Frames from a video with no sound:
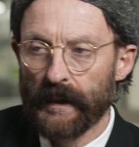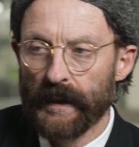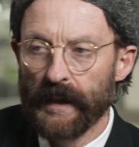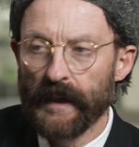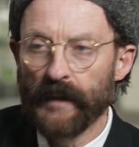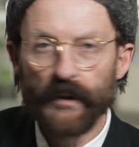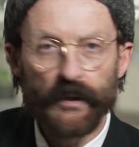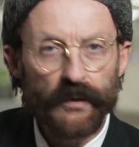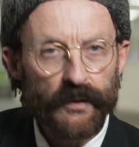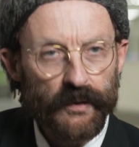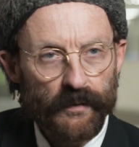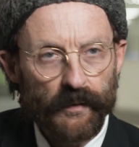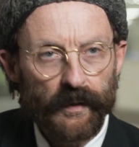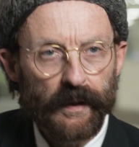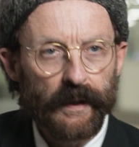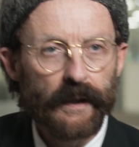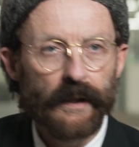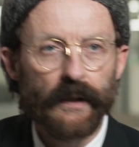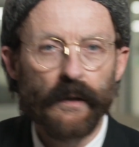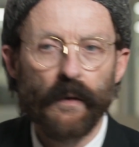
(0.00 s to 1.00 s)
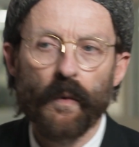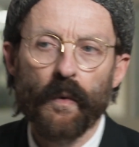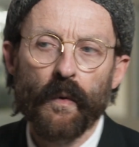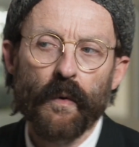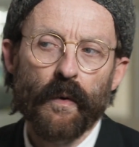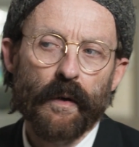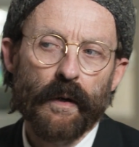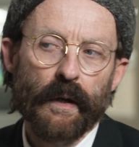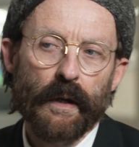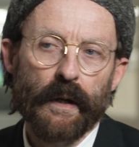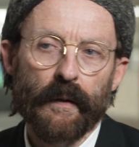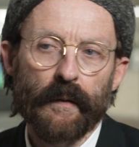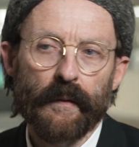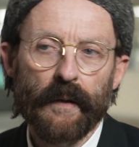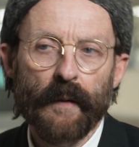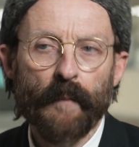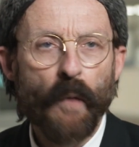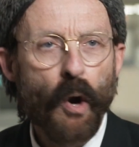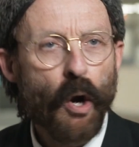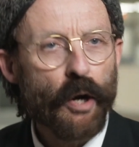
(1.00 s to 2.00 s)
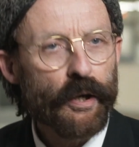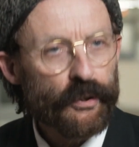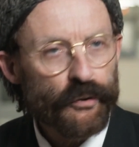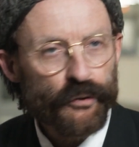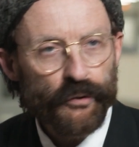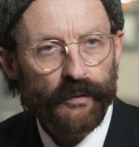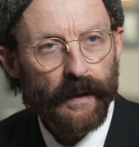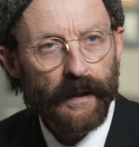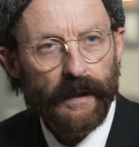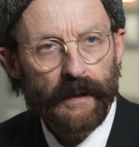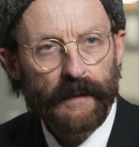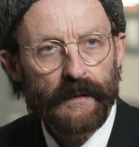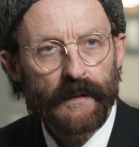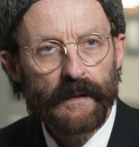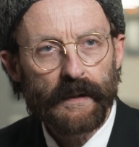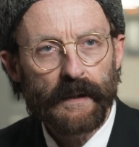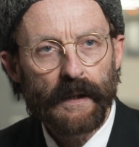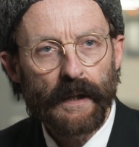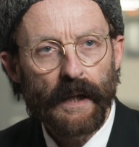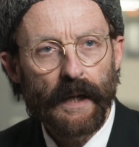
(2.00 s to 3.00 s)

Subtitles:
industry or a market trend,